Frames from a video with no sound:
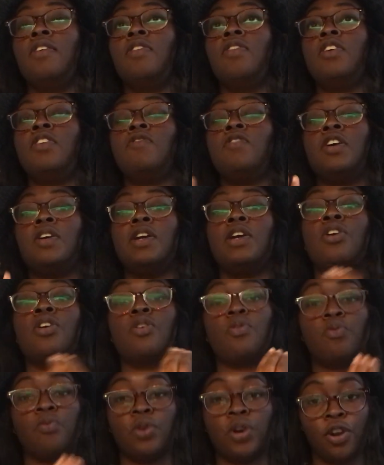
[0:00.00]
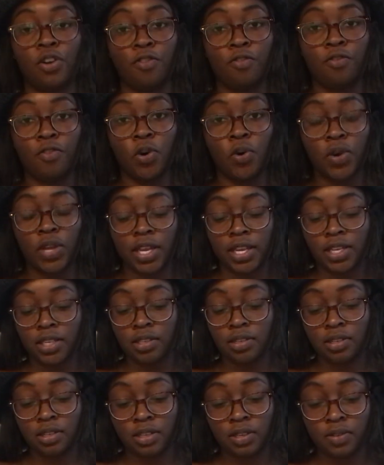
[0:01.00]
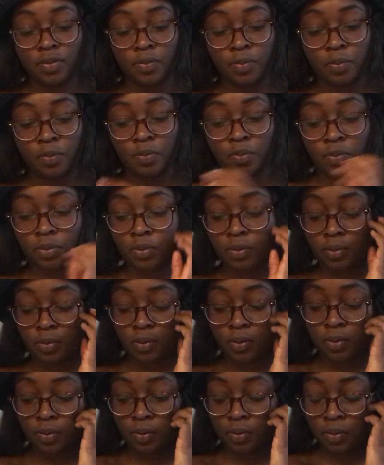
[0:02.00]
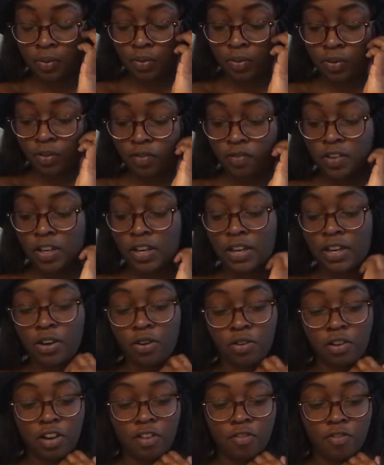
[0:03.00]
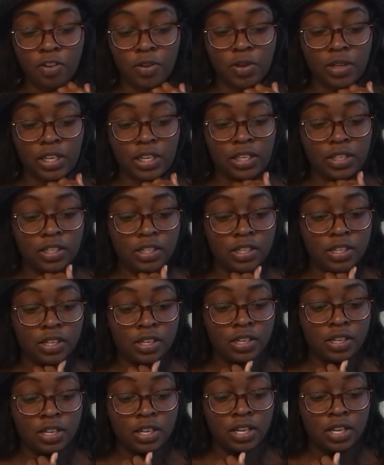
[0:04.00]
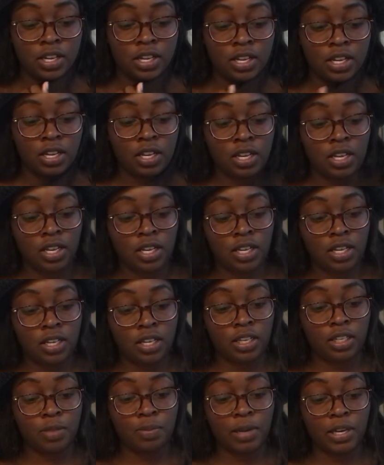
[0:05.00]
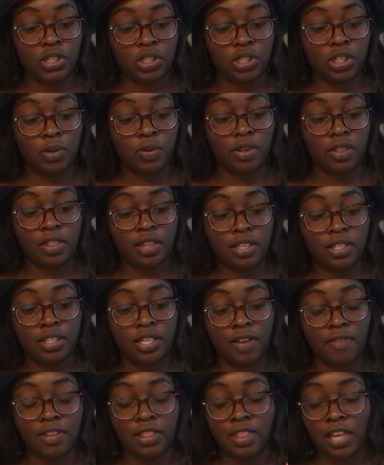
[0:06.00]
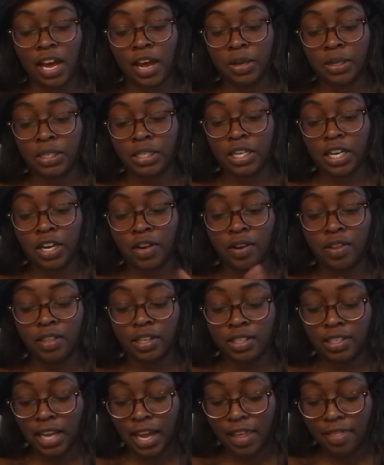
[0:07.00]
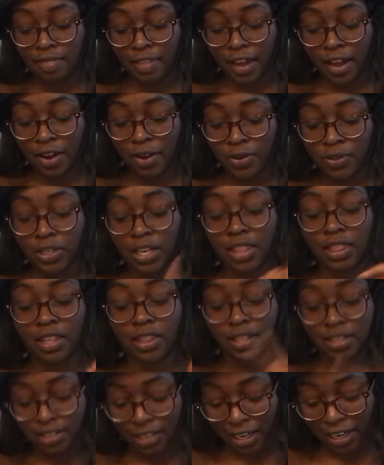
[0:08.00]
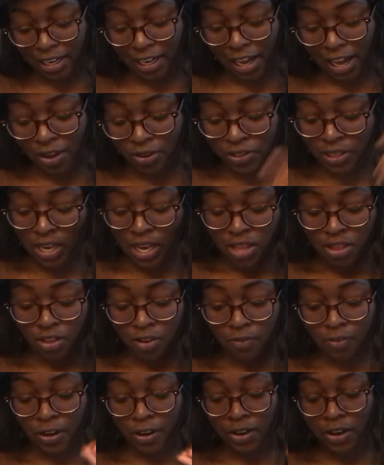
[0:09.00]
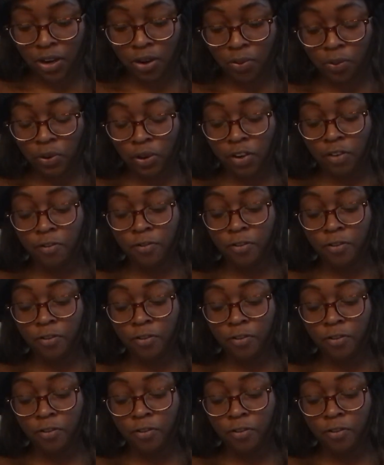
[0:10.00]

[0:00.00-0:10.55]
they're very career focused. Very career focused. Especially with the 7th house here and the 10th house and then the 2nd house. They're very career